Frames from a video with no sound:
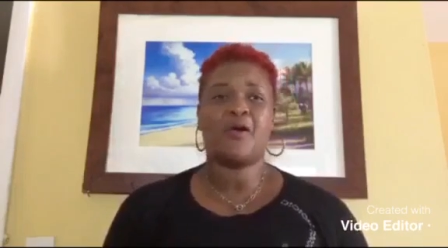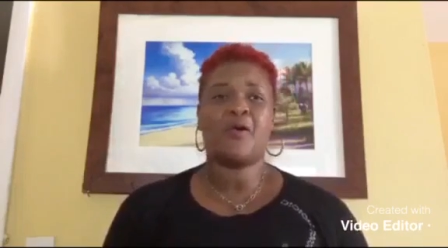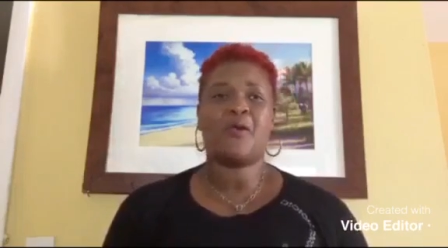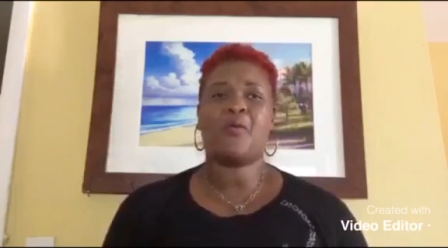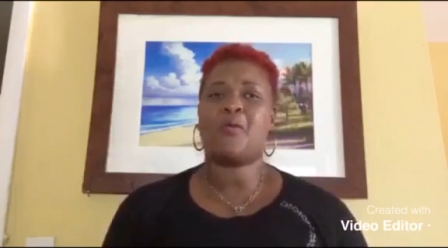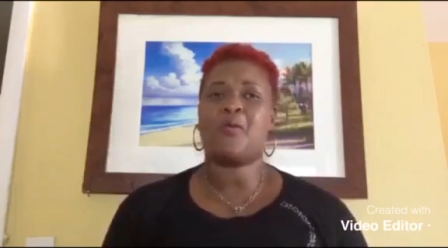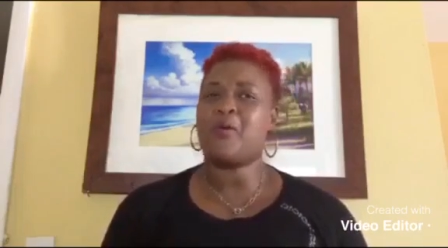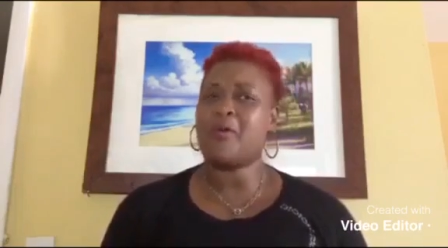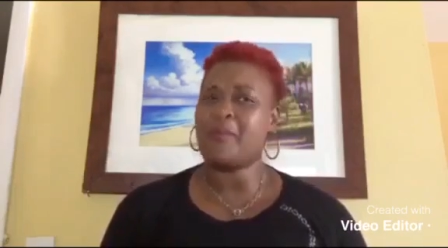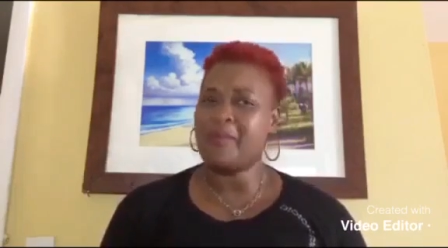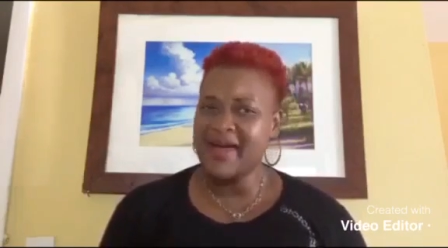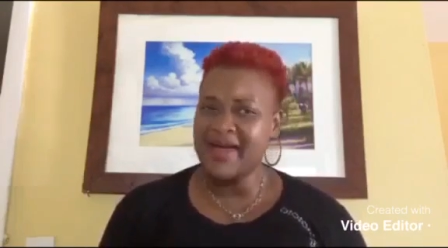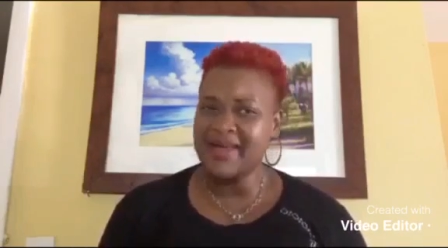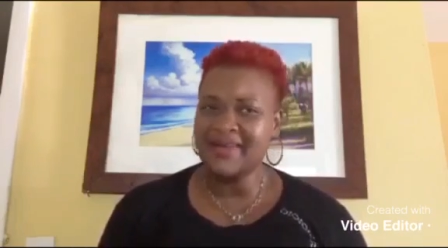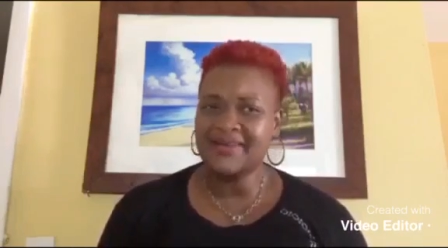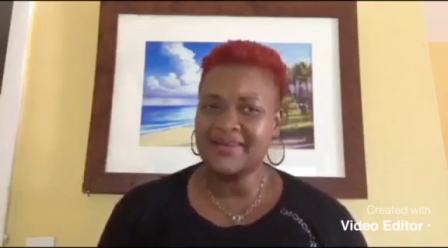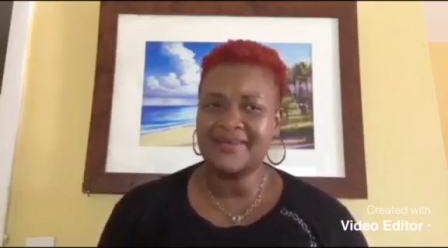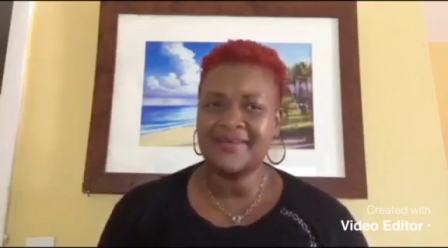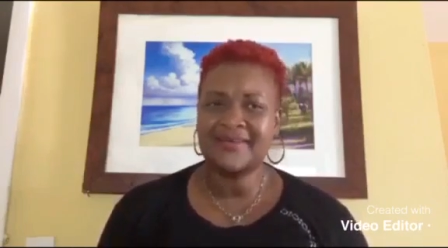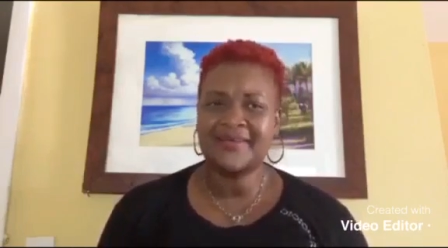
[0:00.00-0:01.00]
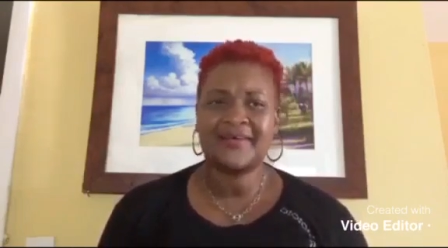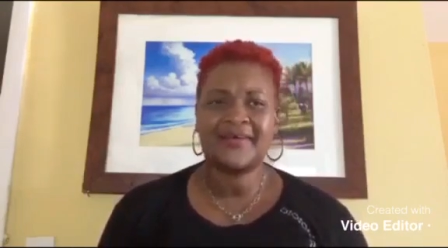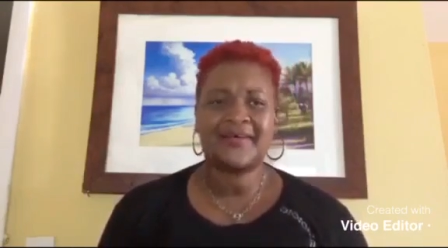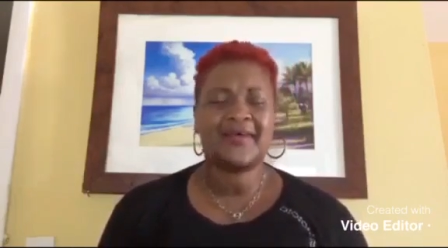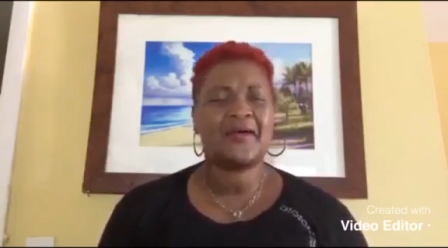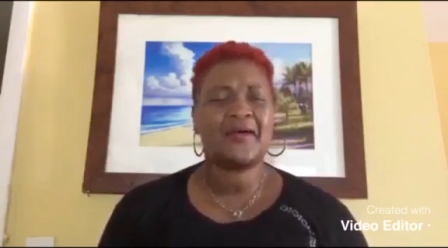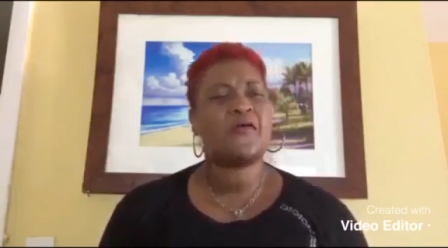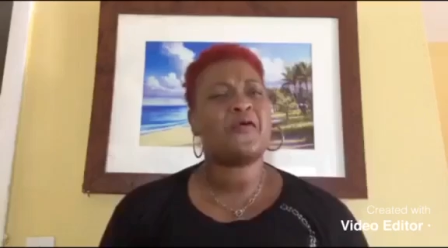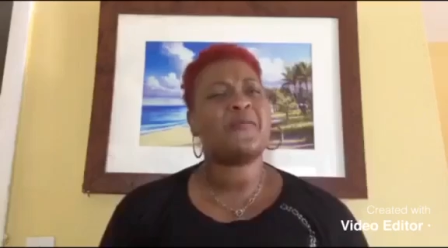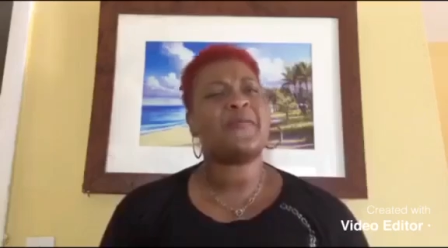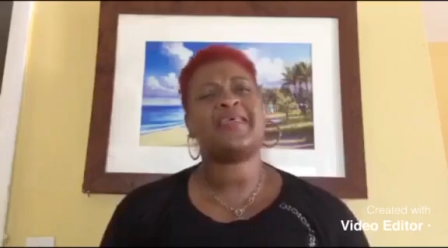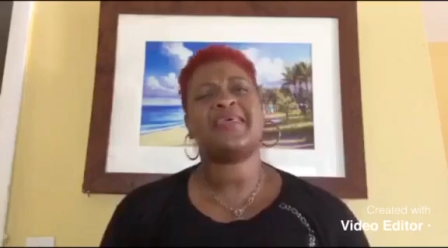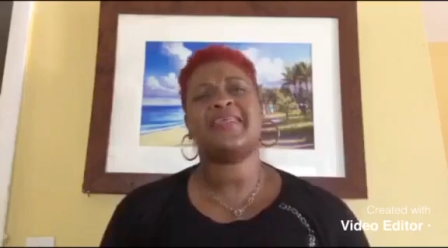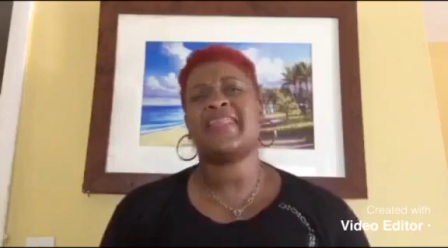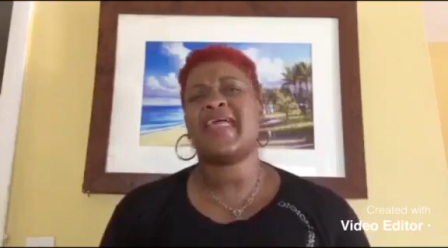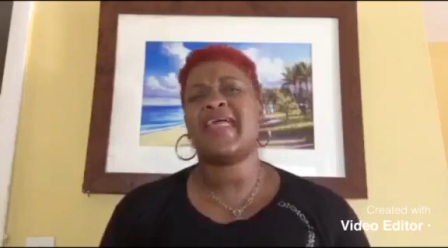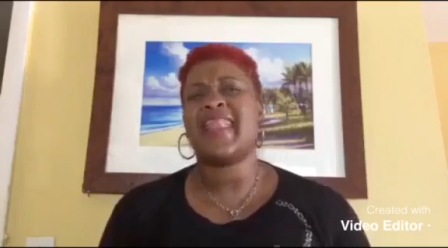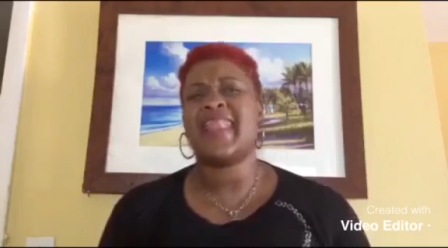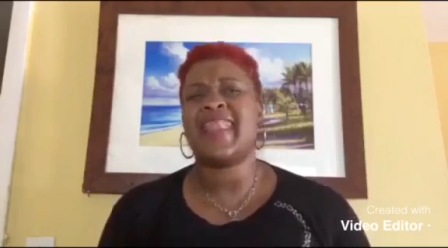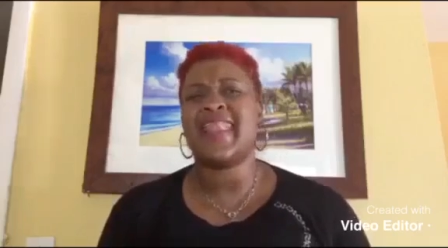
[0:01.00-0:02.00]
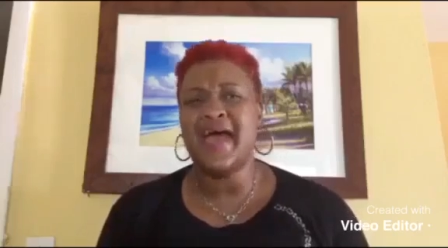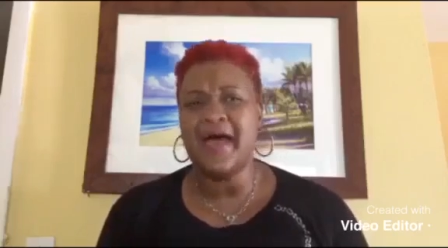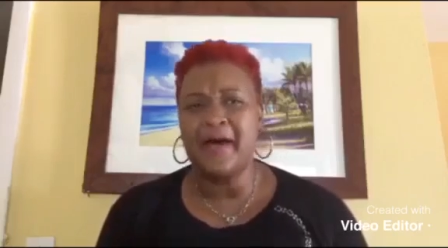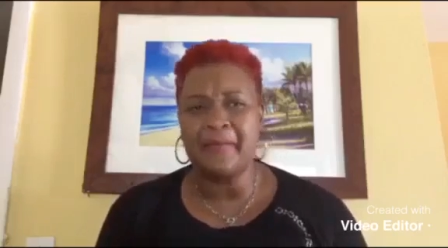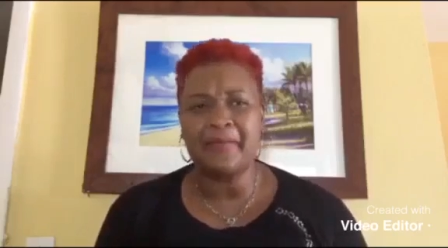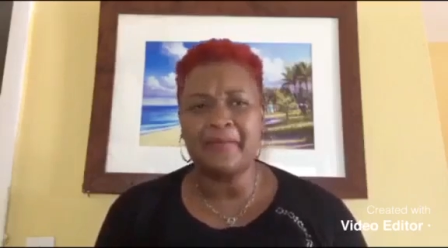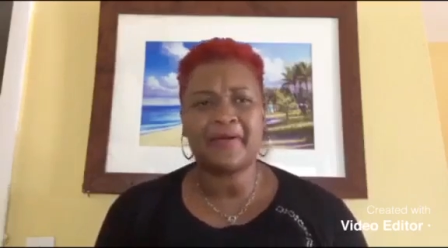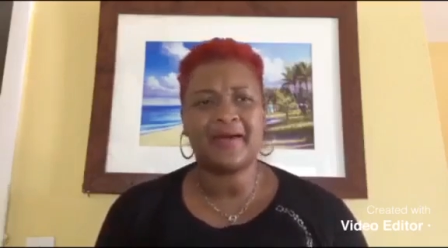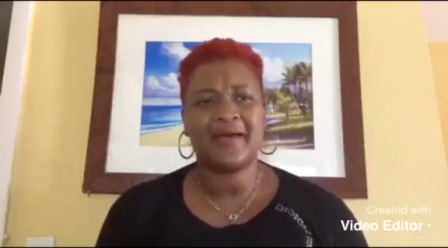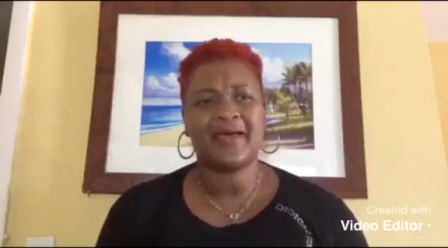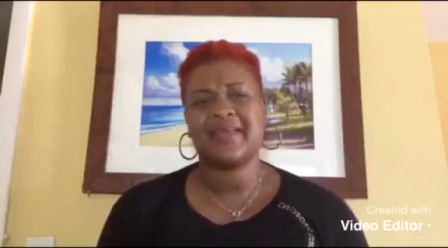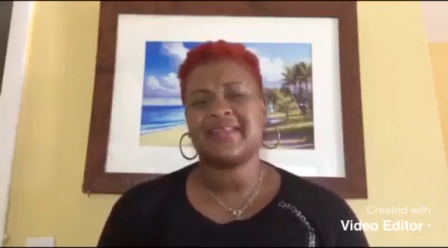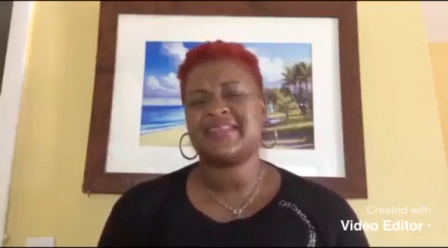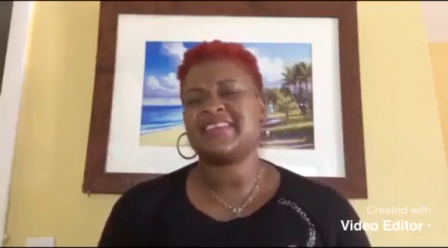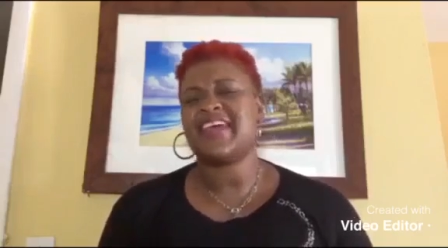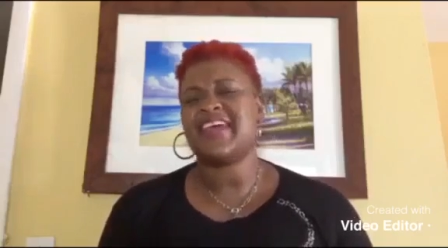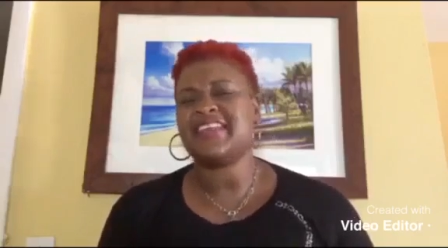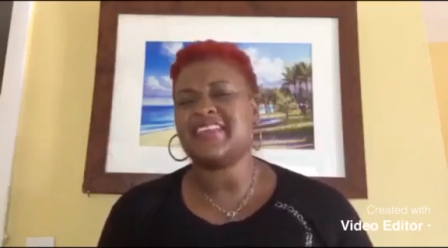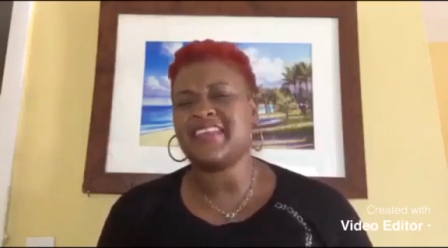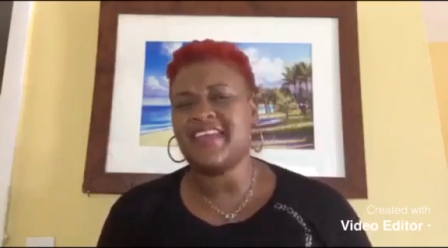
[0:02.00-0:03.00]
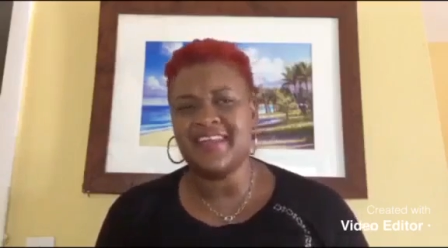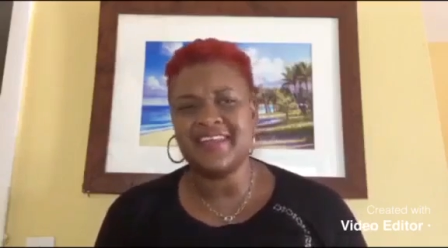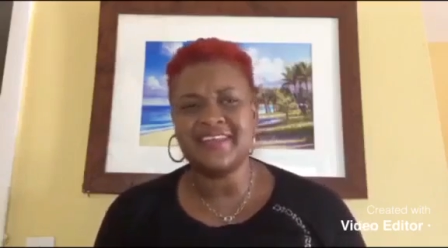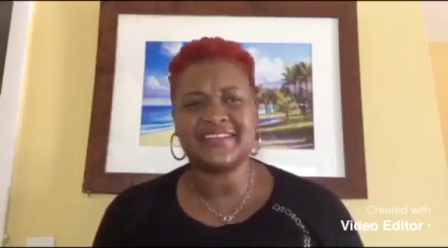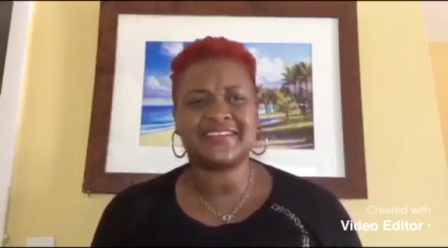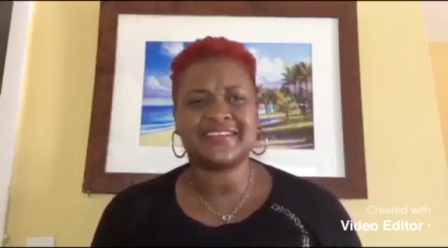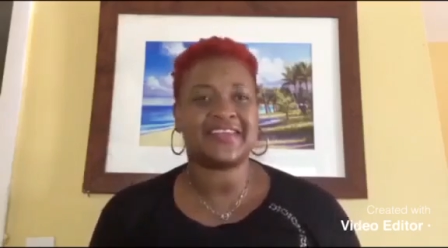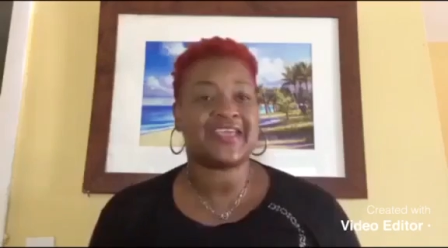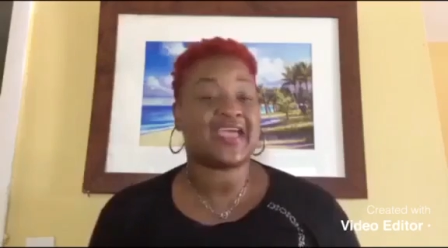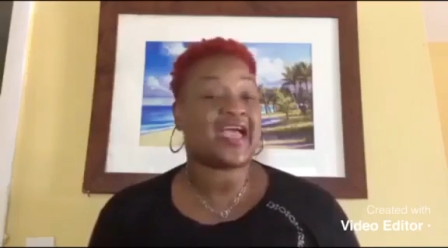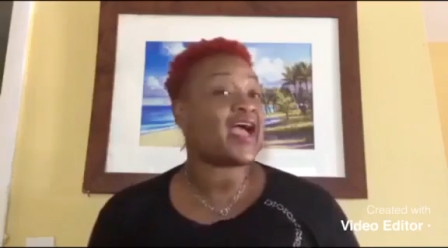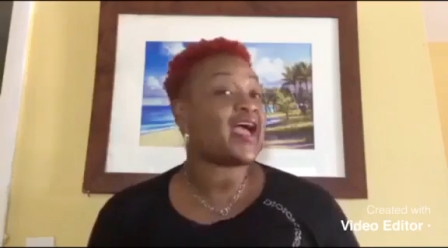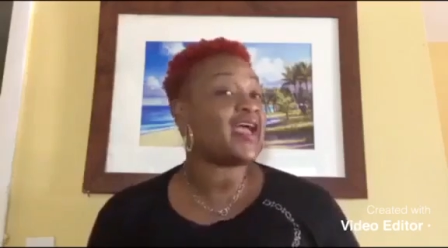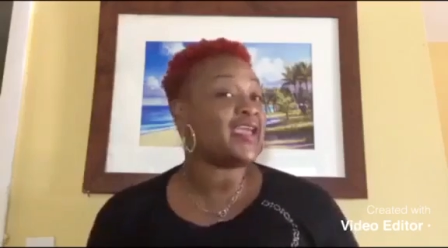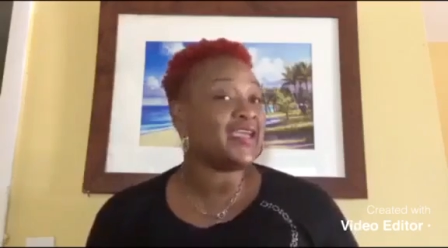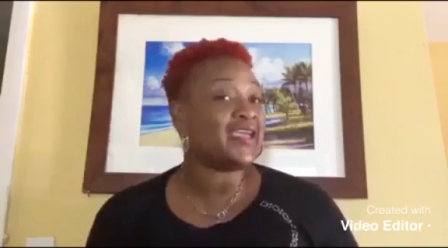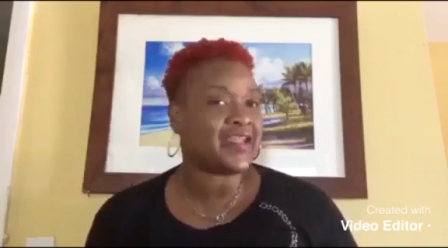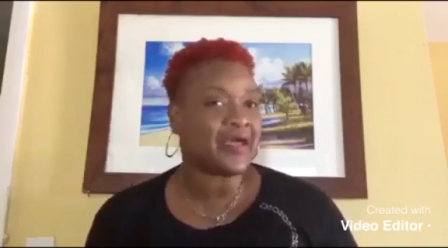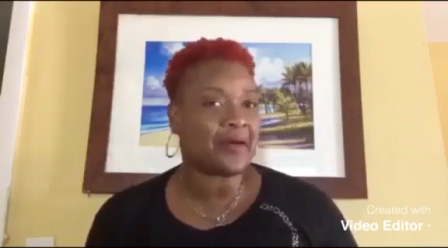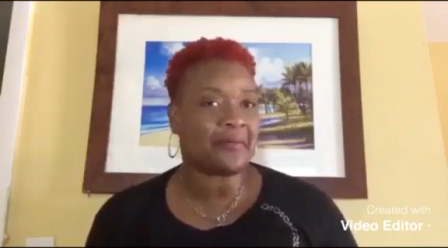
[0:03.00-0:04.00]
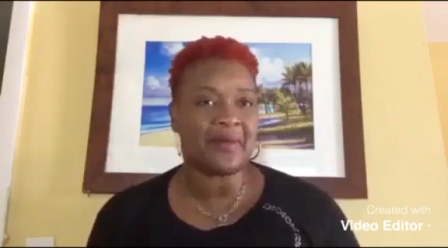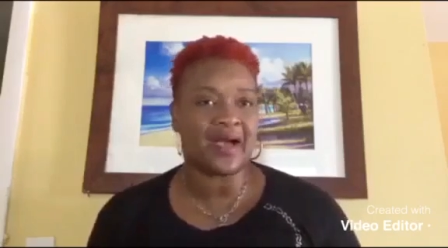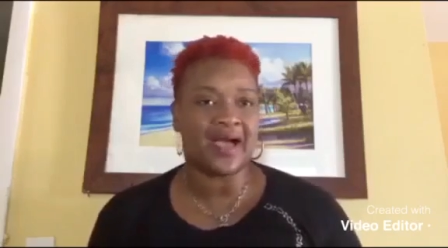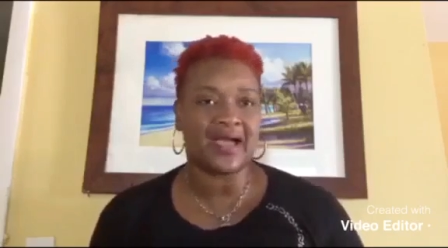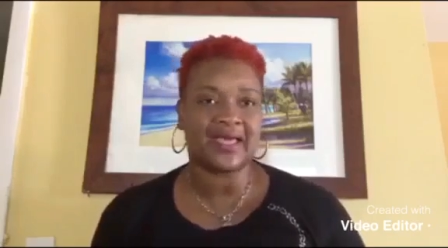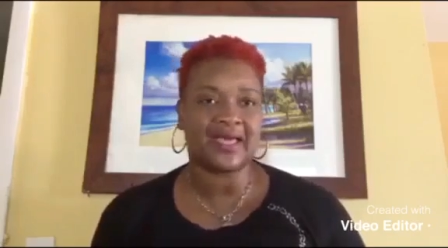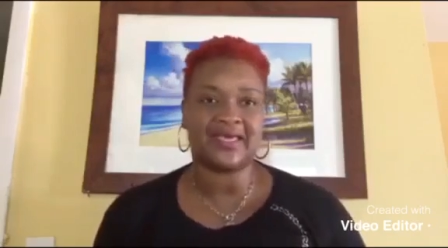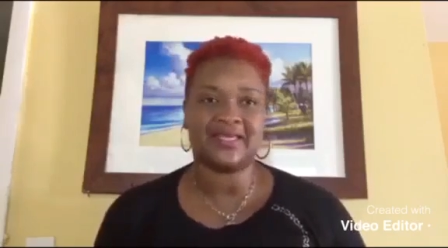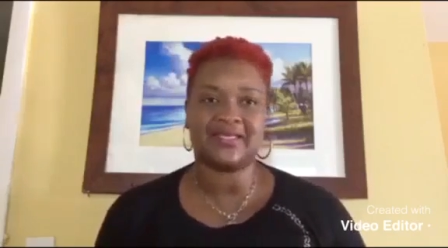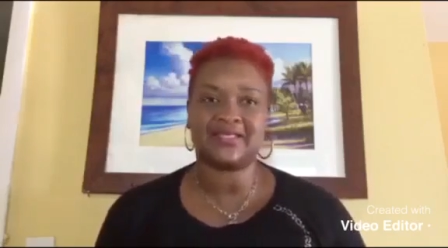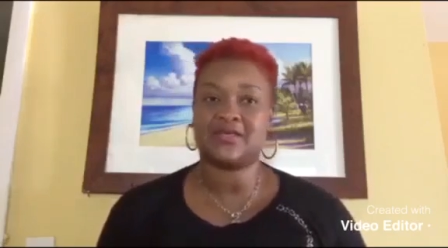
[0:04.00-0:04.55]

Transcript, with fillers: Woman, woman in a lab, technology and in a market.